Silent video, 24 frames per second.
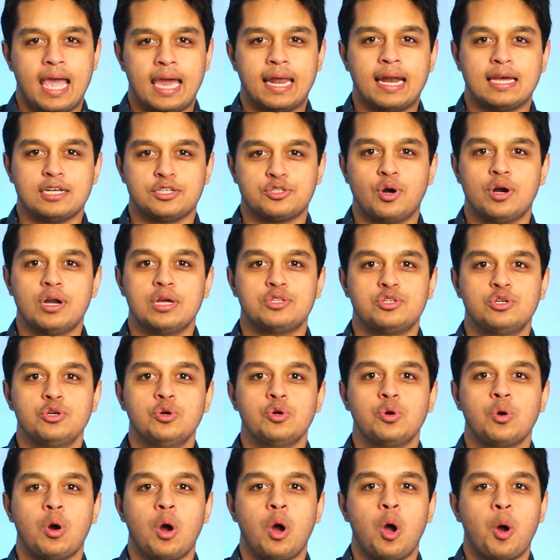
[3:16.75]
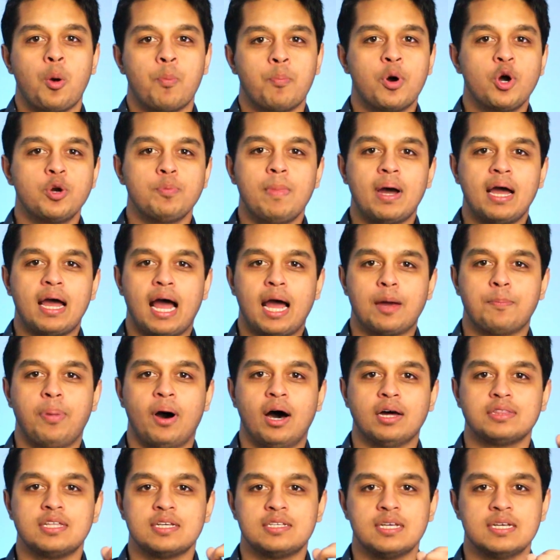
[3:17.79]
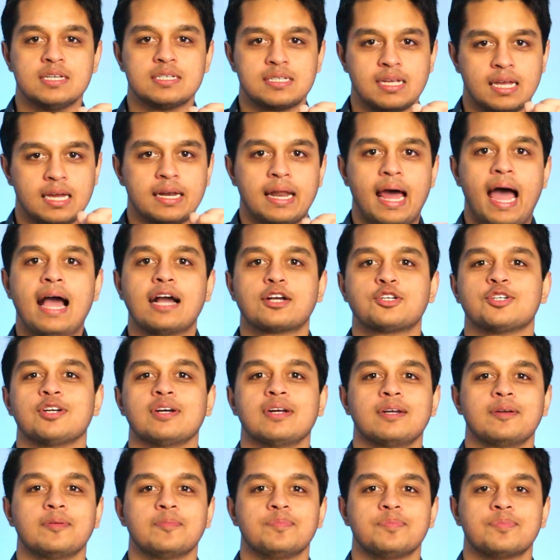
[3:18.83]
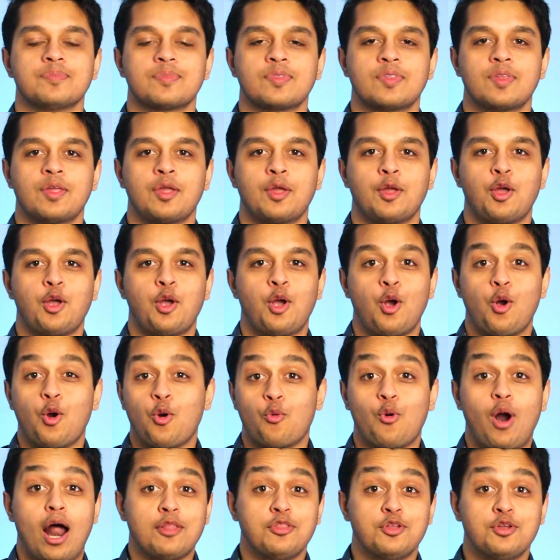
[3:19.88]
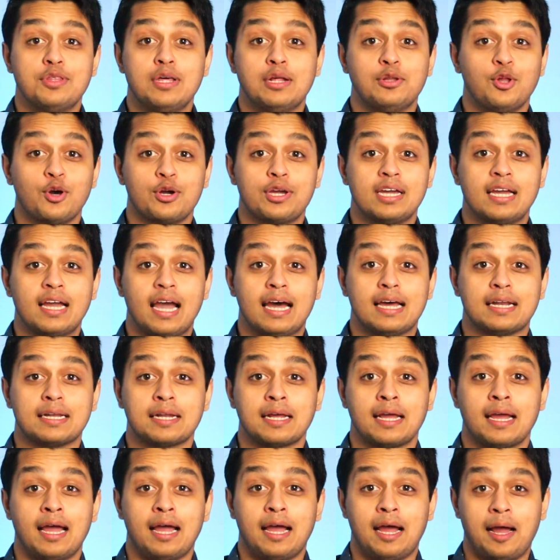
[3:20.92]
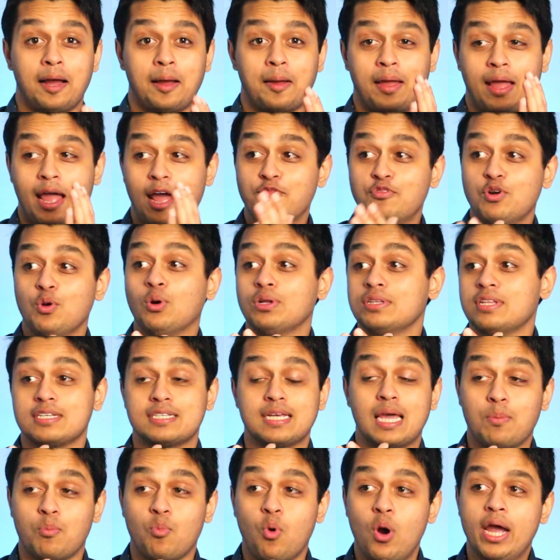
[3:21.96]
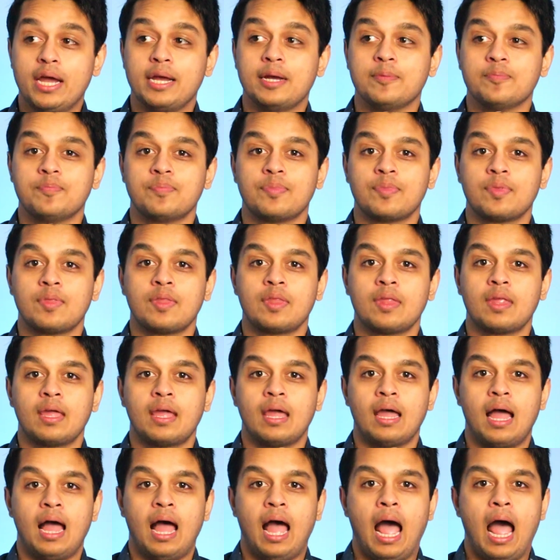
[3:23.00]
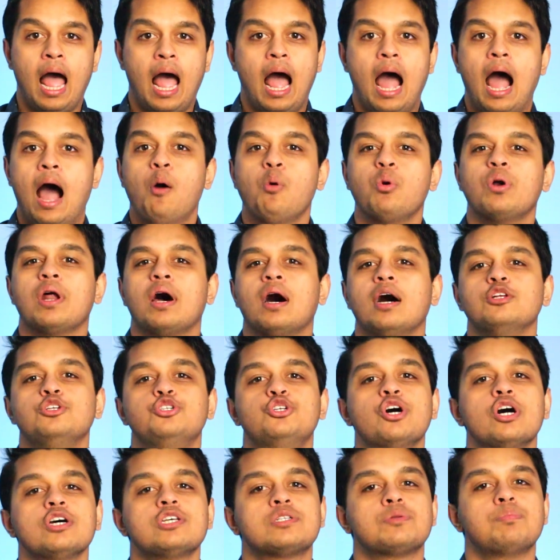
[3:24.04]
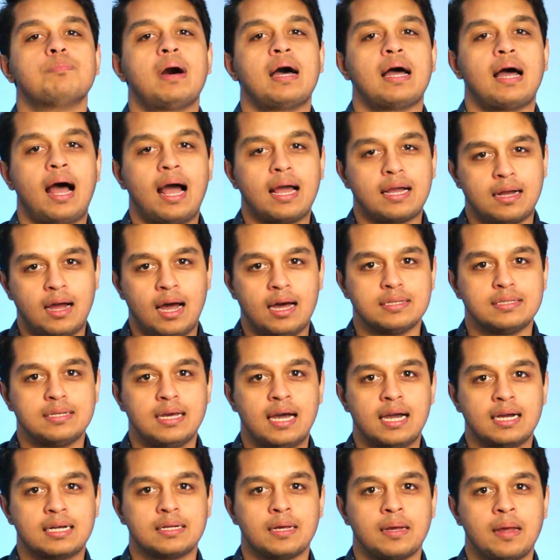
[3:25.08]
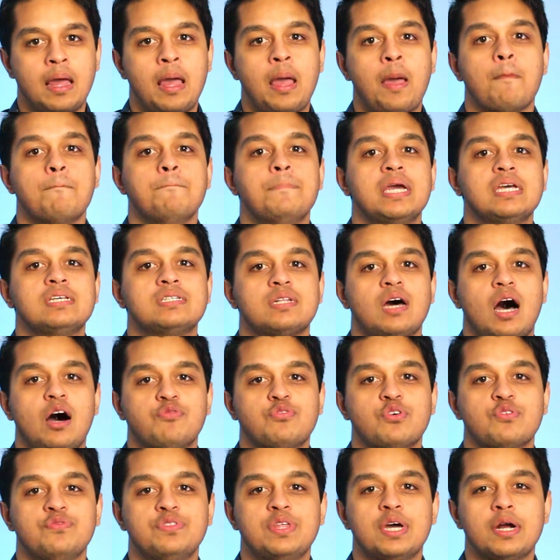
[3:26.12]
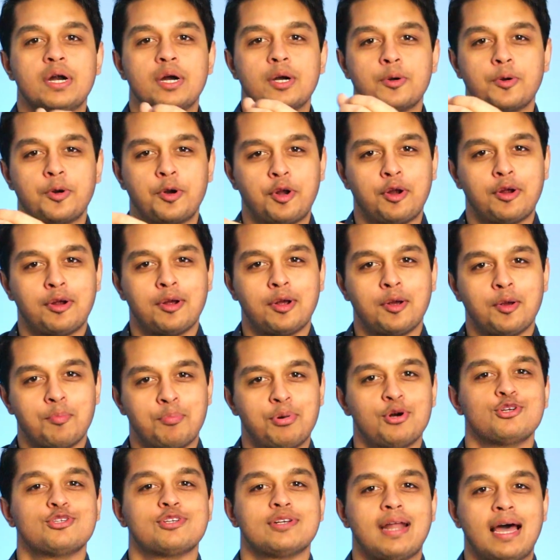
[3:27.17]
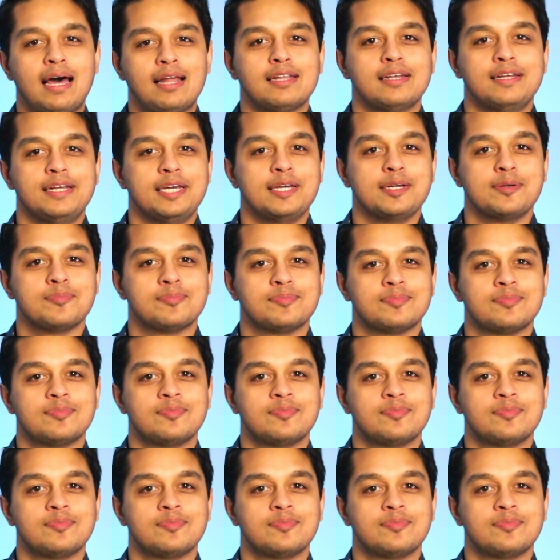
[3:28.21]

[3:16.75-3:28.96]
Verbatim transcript: And I started to put my hypothesis in action. Rather than looking at everyone the same way, I would adjust my eye contact based off of their personality.